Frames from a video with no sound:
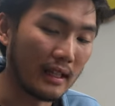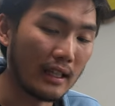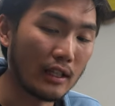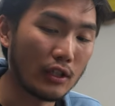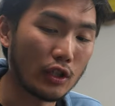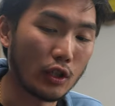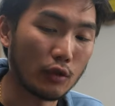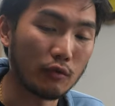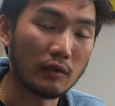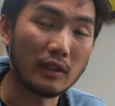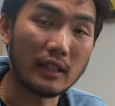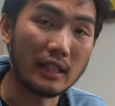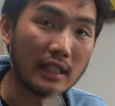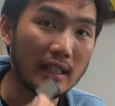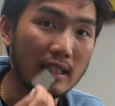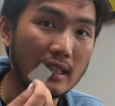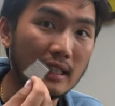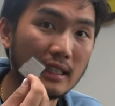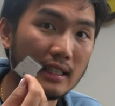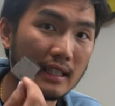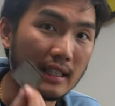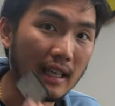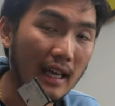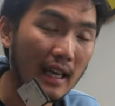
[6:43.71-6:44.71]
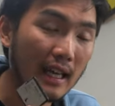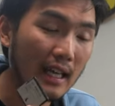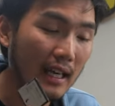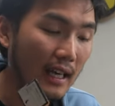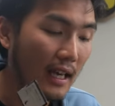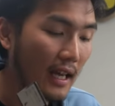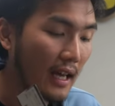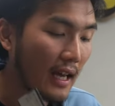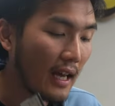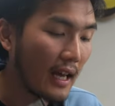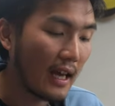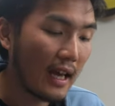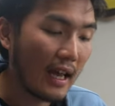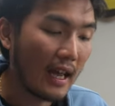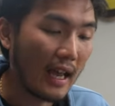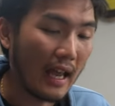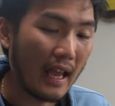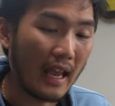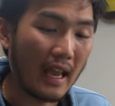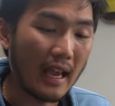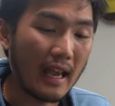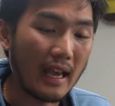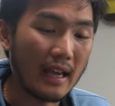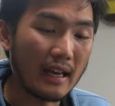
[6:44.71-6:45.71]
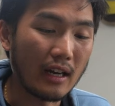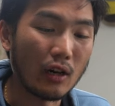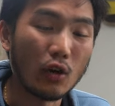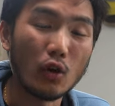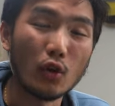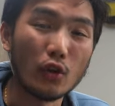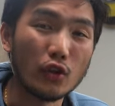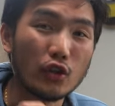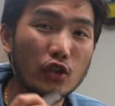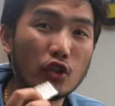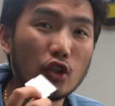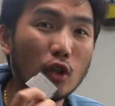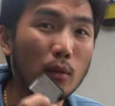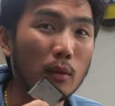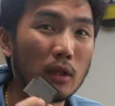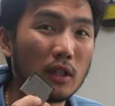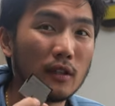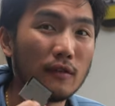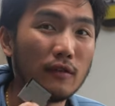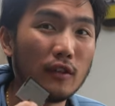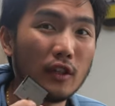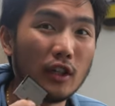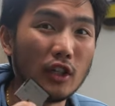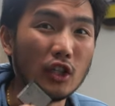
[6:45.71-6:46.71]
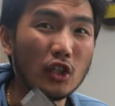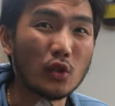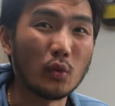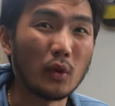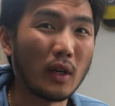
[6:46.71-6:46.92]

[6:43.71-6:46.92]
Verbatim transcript: these are really easy to get and it holds so much footage.